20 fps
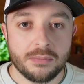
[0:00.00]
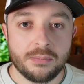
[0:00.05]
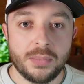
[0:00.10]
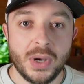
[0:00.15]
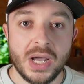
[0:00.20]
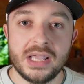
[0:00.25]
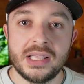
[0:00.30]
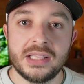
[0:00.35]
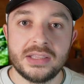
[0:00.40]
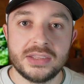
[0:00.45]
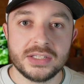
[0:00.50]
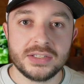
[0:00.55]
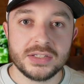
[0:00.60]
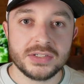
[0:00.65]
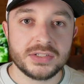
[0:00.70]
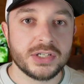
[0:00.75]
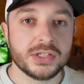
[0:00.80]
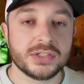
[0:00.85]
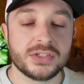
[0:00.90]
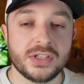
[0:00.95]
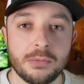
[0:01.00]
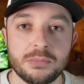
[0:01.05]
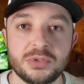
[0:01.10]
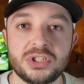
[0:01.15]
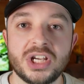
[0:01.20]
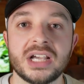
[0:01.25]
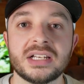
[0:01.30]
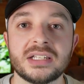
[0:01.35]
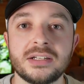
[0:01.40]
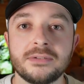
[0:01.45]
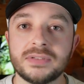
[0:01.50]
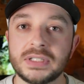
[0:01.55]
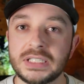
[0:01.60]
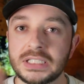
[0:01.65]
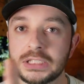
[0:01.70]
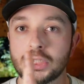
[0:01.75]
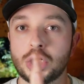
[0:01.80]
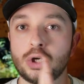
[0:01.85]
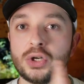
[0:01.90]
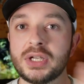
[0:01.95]
But this is just
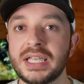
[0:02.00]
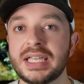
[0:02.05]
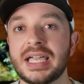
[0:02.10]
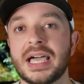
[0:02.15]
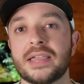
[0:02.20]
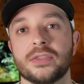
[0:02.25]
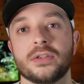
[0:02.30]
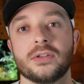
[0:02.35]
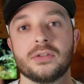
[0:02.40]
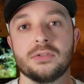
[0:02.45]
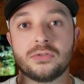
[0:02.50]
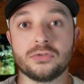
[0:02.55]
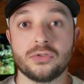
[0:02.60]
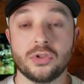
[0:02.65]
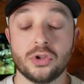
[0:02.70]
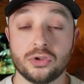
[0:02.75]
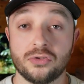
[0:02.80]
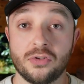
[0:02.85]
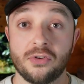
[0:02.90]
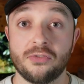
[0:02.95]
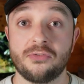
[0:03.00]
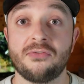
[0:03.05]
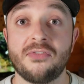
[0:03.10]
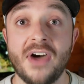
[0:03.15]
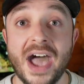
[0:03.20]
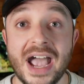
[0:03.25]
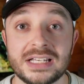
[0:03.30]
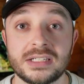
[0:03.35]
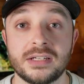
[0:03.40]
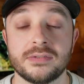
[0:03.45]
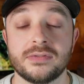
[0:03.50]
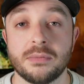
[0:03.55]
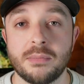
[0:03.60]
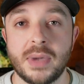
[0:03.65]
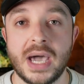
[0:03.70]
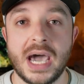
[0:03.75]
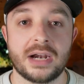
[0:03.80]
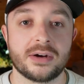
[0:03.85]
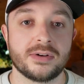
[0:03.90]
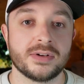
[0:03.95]
objectively looking at the fact of the
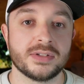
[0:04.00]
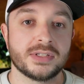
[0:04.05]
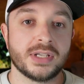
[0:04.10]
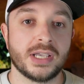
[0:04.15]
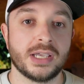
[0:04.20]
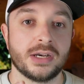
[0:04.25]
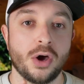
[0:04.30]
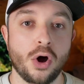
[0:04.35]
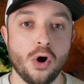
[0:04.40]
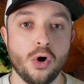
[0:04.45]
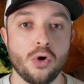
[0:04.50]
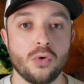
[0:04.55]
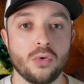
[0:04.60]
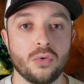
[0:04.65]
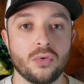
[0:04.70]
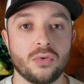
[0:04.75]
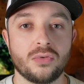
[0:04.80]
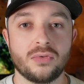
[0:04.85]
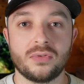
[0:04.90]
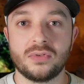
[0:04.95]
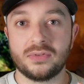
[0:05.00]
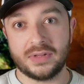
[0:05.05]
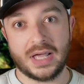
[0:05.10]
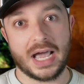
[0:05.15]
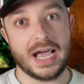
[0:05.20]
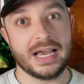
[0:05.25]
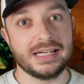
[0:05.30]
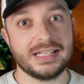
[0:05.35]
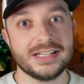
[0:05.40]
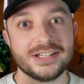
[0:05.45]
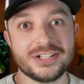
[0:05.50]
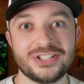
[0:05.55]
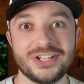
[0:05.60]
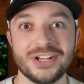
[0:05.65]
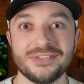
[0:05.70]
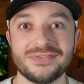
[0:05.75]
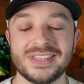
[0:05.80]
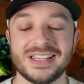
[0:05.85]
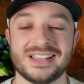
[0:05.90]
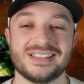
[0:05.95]
matter and saying, oh, I need to
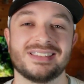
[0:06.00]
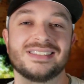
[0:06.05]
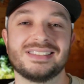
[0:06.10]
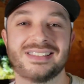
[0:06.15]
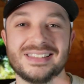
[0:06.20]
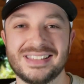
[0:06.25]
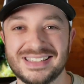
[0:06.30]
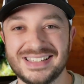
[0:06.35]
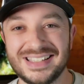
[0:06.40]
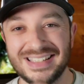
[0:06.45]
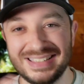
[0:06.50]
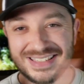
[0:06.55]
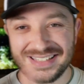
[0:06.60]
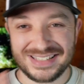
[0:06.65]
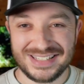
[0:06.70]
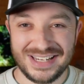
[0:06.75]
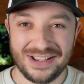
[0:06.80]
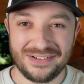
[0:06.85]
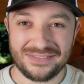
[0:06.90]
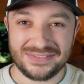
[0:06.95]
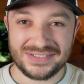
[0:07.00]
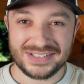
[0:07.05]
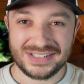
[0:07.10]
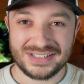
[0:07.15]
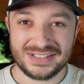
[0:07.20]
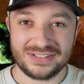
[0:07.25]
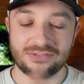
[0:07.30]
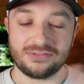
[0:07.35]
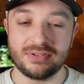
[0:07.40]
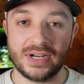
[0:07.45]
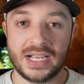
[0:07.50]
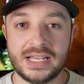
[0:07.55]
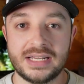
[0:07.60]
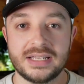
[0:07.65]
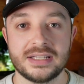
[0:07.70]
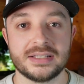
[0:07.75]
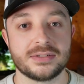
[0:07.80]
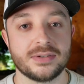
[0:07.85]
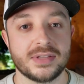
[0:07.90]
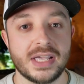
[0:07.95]
shift this. This needs to shift,
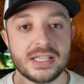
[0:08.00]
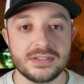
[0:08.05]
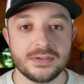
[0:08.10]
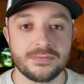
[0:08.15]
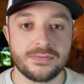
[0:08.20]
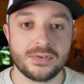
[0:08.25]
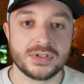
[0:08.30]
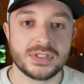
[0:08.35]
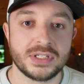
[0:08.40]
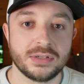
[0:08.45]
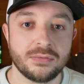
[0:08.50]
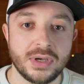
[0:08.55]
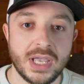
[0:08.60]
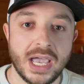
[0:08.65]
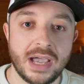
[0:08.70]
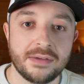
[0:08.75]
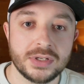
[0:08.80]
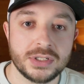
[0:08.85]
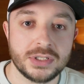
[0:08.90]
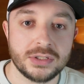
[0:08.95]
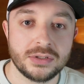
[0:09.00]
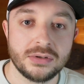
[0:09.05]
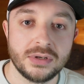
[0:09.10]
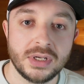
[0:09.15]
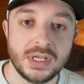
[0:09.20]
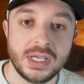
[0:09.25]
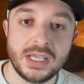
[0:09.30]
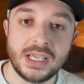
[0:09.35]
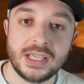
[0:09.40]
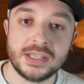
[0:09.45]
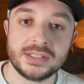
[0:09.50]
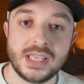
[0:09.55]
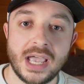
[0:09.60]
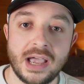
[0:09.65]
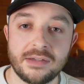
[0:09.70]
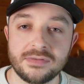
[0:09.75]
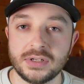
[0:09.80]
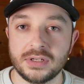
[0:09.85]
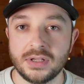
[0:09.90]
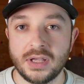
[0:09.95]
right? And so that's the first thing we have to do, is to
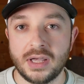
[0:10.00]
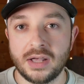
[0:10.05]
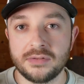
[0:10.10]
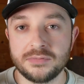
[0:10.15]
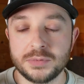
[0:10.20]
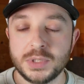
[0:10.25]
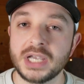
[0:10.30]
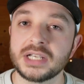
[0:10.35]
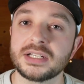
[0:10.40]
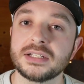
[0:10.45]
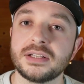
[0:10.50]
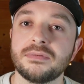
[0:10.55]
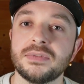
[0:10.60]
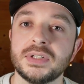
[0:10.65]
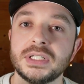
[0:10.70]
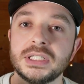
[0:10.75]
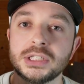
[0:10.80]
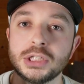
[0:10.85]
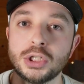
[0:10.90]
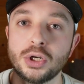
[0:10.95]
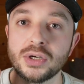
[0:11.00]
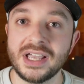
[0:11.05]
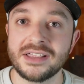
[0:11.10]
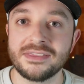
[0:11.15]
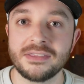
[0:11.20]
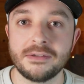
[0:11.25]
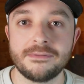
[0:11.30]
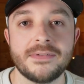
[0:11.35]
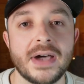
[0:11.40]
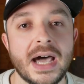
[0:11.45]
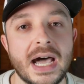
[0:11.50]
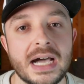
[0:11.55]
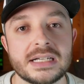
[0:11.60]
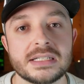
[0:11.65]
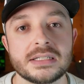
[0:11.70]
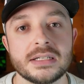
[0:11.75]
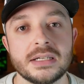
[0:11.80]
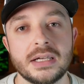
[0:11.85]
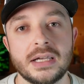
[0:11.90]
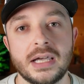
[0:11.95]
have to objectively look at the
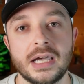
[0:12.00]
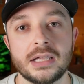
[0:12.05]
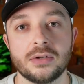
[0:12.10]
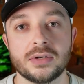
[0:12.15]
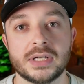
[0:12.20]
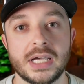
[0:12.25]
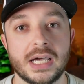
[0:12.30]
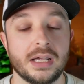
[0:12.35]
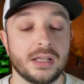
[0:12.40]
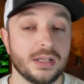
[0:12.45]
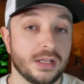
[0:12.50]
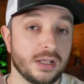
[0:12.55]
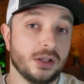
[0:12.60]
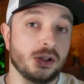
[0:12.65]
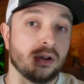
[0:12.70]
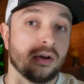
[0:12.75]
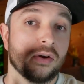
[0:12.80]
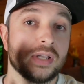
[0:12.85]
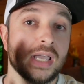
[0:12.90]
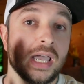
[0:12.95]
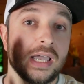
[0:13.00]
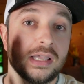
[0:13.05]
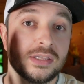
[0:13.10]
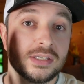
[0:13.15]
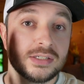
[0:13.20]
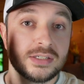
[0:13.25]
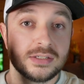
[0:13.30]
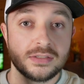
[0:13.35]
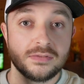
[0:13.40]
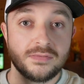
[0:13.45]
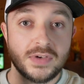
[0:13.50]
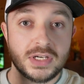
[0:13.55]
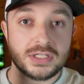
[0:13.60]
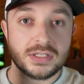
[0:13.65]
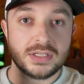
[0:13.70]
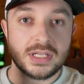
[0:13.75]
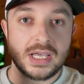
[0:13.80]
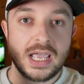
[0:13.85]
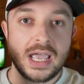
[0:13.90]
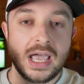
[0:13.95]
facts and look at, okay, this is the
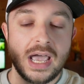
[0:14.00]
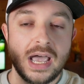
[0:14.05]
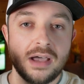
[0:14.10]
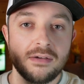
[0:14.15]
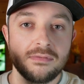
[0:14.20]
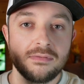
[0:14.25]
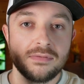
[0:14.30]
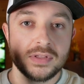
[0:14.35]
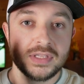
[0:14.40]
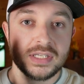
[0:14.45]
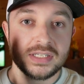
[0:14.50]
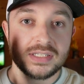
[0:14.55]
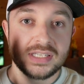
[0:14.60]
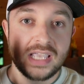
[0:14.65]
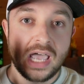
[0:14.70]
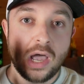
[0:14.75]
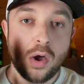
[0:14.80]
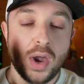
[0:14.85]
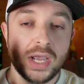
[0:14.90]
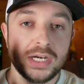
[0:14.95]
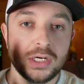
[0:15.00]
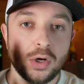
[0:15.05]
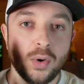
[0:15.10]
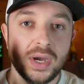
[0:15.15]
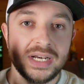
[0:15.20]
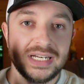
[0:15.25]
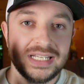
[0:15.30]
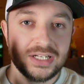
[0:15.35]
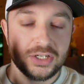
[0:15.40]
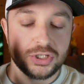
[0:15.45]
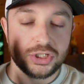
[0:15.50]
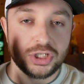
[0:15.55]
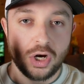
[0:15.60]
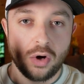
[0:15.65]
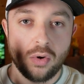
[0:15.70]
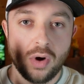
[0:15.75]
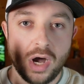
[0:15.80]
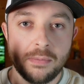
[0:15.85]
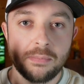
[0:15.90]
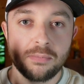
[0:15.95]
vision that I have, and this is how I know I need to
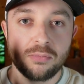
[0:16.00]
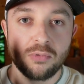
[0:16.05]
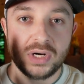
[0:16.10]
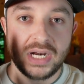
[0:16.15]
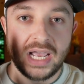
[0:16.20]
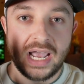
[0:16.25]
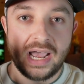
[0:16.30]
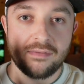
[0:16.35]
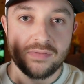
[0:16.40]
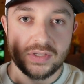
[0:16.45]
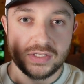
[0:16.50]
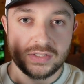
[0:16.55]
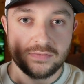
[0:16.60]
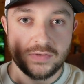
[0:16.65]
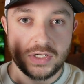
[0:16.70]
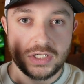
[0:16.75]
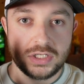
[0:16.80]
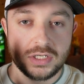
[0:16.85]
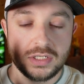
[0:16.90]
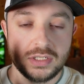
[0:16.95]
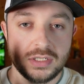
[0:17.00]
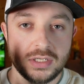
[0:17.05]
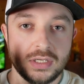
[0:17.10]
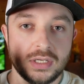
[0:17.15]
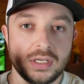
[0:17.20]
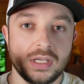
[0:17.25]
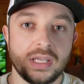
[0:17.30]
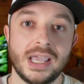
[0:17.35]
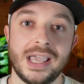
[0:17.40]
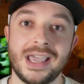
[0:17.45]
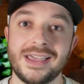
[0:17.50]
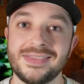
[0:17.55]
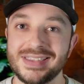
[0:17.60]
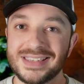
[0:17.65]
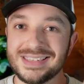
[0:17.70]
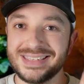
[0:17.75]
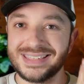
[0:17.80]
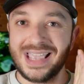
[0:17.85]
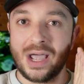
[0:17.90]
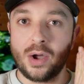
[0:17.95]
show up when I have this vision, and
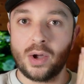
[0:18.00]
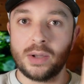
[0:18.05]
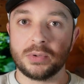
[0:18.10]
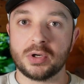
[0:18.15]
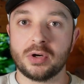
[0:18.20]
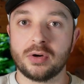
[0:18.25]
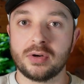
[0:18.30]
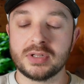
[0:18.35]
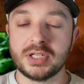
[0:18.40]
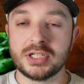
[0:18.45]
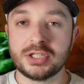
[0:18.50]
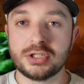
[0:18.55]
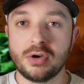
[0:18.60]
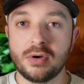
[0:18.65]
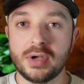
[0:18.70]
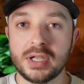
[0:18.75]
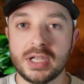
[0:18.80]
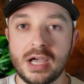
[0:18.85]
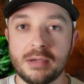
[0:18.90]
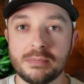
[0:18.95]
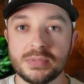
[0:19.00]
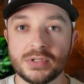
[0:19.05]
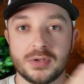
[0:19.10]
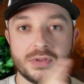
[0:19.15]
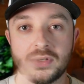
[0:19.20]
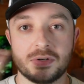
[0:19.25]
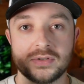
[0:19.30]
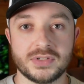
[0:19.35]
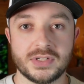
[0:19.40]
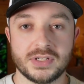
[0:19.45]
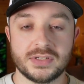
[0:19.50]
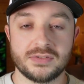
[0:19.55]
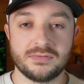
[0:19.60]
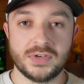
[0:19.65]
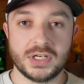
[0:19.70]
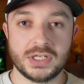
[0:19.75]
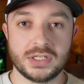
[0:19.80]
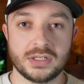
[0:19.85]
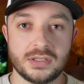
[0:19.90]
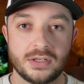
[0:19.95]
this is how I'm currently showing up. So there's this
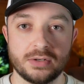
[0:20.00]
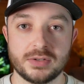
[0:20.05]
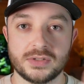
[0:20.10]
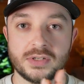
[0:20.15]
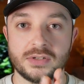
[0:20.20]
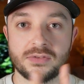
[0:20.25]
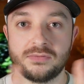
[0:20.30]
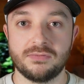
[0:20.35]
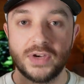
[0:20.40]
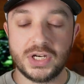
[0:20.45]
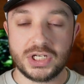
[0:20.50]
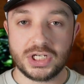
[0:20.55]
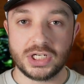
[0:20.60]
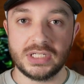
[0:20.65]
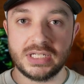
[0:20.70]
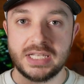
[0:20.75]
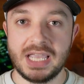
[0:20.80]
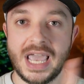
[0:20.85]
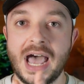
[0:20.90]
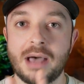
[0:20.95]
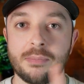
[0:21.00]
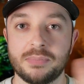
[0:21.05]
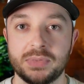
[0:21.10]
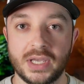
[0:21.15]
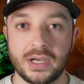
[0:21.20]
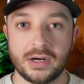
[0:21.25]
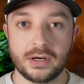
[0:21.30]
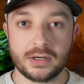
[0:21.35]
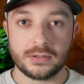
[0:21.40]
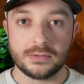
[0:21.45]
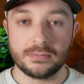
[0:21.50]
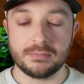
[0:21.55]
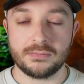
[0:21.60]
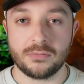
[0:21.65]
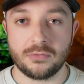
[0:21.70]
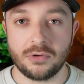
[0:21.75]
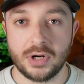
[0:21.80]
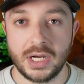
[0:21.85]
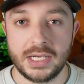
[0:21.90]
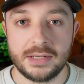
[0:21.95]
vision gap there,
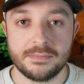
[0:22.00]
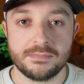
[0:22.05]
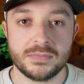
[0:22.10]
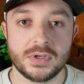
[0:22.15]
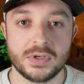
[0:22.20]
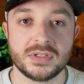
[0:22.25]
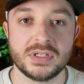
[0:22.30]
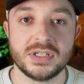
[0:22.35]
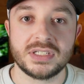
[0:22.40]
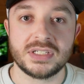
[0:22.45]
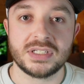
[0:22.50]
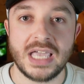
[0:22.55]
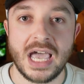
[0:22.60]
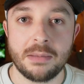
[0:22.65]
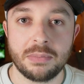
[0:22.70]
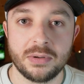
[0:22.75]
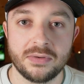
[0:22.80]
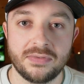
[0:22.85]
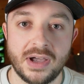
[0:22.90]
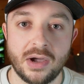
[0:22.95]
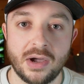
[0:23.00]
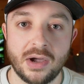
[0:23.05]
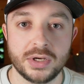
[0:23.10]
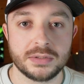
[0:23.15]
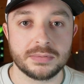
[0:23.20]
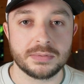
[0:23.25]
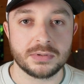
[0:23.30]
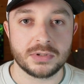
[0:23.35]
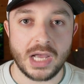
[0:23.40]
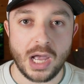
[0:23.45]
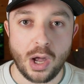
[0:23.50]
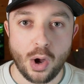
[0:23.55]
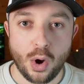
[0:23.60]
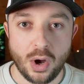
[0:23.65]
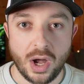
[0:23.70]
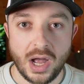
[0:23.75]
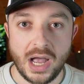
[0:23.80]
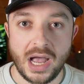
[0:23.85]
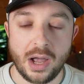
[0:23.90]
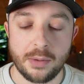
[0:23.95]
right? There's this gap of
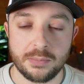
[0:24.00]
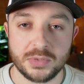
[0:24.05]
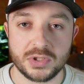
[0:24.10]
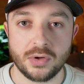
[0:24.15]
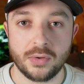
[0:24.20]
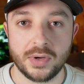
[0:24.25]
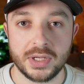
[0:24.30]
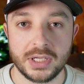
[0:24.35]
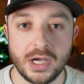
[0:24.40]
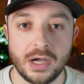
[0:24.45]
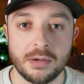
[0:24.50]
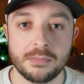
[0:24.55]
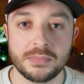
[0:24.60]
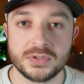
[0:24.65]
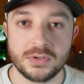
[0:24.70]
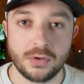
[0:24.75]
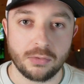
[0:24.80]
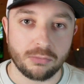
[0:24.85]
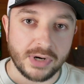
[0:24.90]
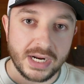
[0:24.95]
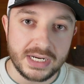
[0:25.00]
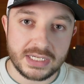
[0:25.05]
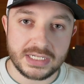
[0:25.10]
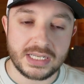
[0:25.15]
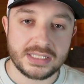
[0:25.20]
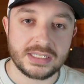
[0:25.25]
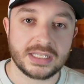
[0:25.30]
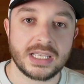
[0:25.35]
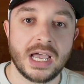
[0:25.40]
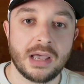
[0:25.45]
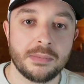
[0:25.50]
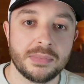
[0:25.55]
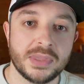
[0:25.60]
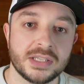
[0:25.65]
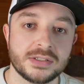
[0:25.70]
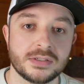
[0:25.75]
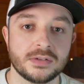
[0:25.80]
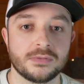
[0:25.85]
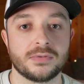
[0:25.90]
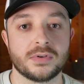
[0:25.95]
how I'm showing up. So recognize the gap.
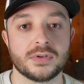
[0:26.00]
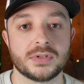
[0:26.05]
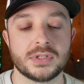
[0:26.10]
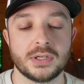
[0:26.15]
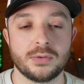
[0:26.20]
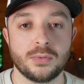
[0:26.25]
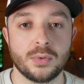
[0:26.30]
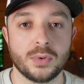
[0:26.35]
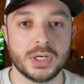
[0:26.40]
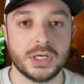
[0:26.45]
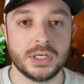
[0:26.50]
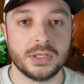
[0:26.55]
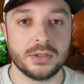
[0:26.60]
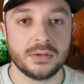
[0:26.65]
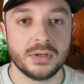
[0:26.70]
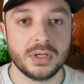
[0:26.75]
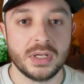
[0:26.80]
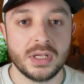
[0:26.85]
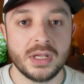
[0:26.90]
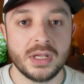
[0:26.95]
That's the first thing we want to do.